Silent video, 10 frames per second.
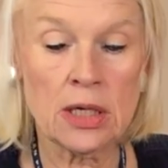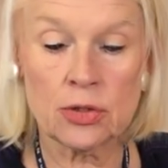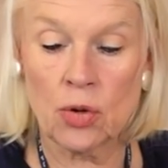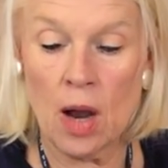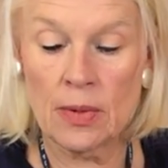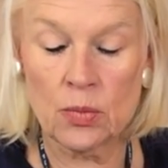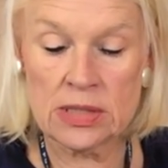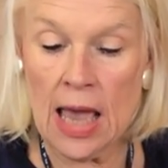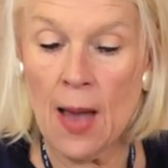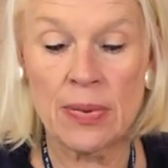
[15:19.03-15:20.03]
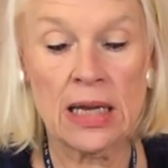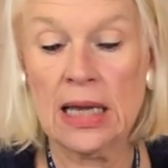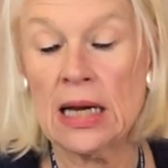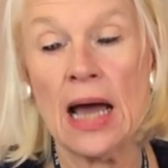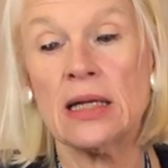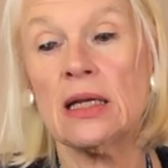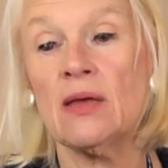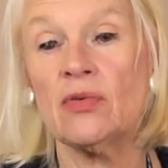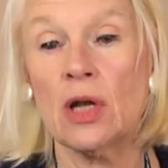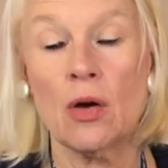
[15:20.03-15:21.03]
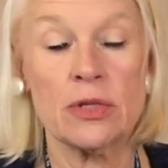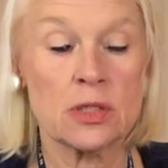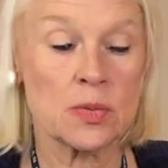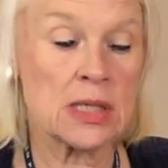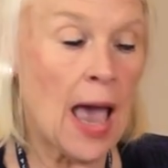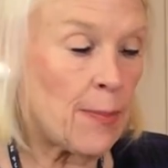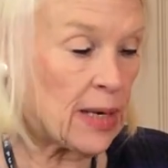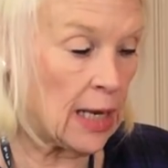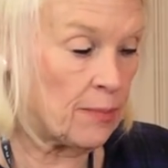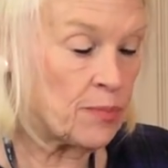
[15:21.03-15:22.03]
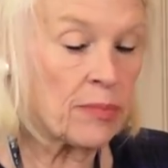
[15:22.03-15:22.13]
drama was happening, and I didn't even know this was happening.